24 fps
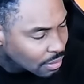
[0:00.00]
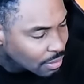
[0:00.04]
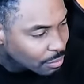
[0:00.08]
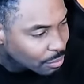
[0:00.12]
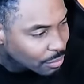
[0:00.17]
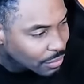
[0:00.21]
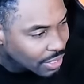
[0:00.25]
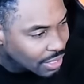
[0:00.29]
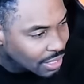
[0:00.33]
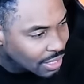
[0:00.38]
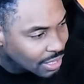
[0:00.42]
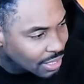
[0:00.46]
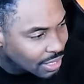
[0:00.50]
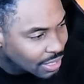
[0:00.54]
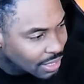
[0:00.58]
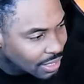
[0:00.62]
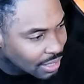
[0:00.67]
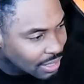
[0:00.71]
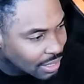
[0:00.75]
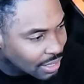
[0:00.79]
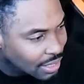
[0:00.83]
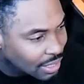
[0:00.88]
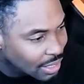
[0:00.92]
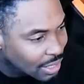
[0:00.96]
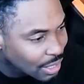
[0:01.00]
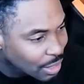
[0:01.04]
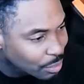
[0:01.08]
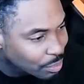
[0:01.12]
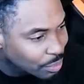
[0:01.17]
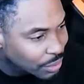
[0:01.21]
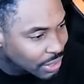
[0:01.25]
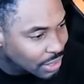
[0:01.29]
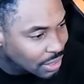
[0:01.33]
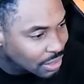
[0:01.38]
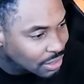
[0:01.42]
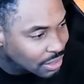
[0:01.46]
Man, that nigga uh,
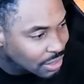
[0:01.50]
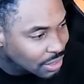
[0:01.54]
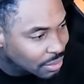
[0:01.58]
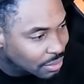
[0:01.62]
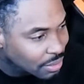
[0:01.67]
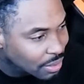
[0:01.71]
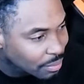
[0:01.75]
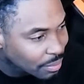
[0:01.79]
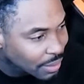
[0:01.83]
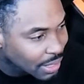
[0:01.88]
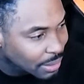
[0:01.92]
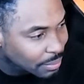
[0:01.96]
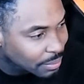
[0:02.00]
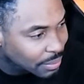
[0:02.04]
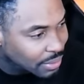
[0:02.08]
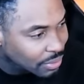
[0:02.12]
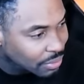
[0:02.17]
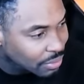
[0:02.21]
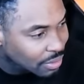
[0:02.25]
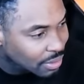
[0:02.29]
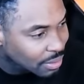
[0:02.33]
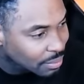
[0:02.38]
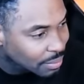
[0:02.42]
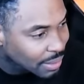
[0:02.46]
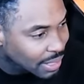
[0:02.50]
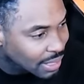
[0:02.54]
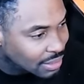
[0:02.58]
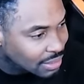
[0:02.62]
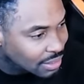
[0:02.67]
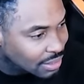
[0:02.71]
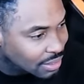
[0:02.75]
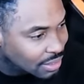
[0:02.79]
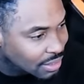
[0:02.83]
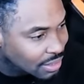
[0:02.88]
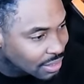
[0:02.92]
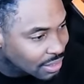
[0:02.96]
BG might be going back
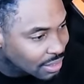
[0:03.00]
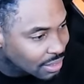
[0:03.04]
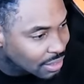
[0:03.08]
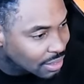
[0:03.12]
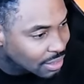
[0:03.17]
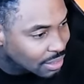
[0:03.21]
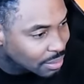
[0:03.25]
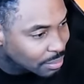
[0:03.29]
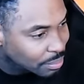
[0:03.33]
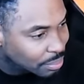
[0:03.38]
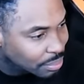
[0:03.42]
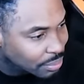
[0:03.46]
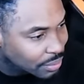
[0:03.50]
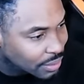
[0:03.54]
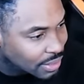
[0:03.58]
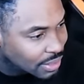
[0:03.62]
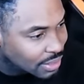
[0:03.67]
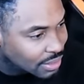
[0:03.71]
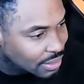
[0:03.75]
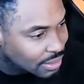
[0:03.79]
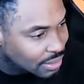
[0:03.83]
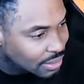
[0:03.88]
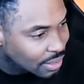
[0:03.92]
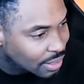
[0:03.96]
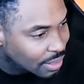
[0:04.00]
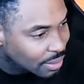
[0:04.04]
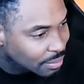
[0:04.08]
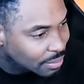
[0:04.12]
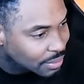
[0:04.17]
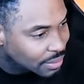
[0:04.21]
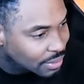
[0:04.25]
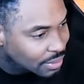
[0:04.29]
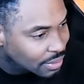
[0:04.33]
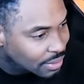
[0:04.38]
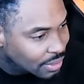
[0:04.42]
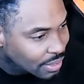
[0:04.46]
to uh, prison. For homie,
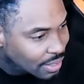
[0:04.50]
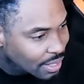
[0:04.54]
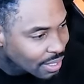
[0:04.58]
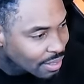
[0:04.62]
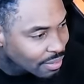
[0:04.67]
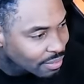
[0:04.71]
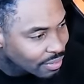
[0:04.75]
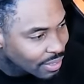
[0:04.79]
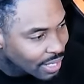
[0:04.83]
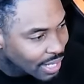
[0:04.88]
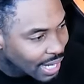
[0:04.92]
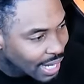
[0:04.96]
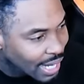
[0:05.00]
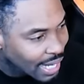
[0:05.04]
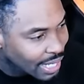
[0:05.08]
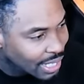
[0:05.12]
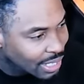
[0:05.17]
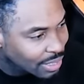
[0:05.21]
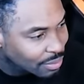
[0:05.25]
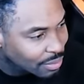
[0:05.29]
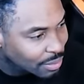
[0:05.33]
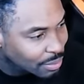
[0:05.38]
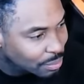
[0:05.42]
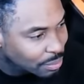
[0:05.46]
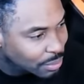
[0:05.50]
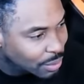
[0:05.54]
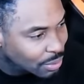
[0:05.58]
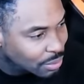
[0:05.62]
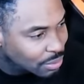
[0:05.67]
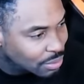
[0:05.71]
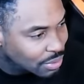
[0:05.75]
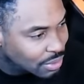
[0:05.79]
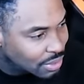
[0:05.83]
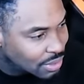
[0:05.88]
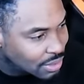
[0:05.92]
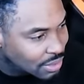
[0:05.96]
what? For hanging with
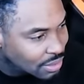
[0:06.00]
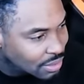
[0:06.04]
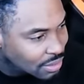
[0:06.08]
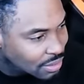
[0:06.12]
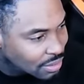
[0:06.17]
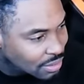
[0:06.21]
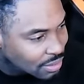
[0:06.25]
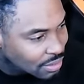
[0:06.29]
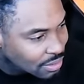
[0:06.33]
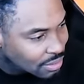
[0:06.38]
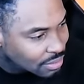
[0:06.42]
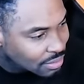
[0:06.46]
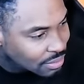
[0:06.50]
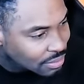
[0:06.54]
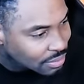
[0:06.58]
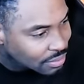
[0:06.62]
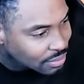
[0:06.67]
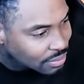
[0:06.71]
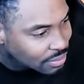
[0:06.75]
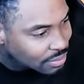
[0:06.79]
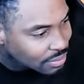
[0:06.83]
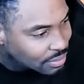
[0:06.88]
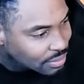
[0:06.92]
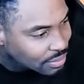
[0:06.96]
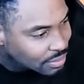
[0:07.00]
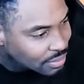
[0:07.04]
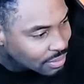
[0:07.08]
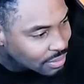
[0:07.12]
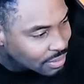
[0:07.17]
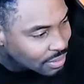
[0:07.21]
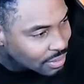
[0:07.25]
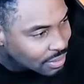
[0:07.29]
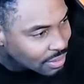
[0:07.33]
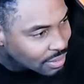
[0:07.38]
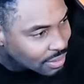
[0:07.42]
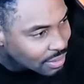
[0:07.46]
Boosie. Why would you say that? Why
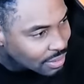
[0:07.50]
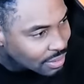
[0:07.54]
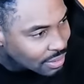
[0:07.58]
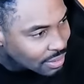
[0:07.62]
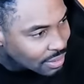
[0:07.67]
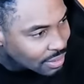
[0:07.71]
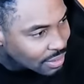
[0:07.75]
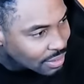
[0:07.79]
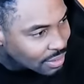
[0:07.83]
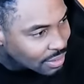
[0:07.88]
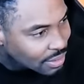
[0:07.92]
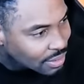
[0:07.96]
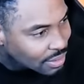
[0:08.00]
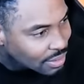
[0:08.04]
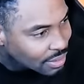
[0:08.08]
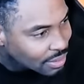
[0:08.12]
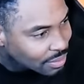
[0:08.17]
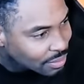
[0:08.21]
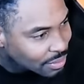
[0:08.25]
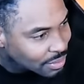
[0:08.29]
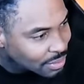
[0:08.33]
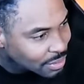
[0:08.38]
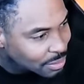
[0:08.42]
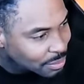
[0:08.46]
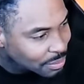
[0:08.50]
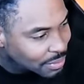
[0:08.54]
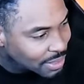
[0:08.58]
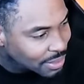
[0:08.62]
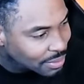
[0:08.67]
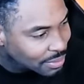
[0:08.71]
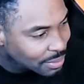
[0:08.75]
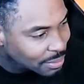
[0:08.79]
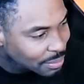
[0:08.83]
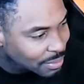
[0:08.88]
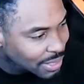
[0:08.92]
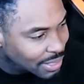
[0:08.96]
did you make you think that? What you mean?
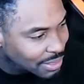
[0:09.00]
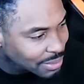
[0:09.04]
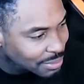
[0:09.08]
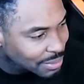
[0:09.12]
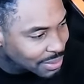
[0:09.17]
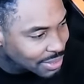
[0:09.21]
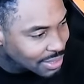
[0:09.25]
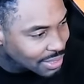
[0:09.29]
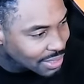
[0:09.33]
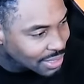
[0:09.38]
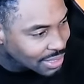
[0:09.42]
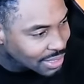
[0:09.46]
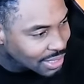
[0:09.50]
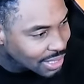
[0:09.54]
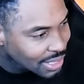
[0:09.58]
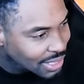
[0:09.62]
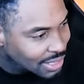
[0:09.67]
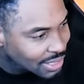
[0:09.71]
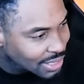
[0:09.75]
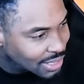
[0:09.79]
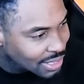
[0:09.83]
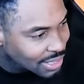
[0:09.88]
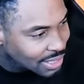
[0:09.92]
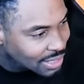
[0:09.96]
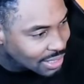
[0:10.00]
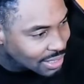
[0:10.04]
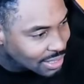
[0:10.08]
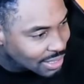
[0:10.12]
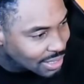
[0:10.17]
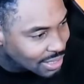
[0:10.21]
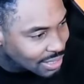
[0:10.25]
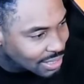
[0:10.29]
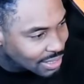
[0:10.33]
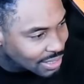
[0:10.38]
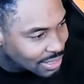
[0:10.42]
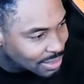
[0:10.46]
What makes me think that, nigga?
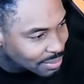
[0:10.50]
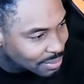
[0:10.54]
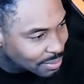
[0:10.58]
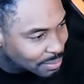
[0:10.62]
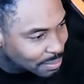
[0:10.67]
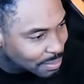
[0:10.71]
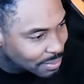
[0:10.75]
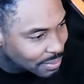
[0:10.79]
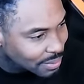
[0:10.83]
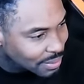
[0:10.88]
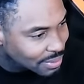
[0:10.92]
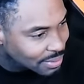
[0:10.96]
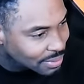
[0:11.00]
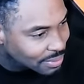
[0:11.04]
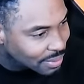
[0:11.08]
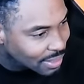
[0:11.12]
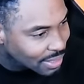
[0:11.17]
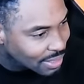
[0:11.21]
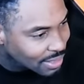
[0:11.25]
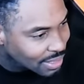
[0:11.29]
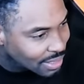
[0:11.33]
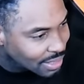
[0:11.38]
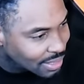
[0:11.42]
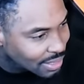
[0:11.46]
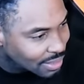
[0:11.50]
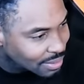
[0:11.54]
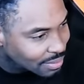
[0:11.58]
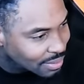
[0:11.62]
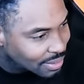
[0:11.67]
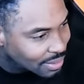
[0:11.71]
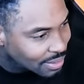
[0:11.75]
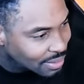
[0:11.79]
That's in the reports right now, nigga.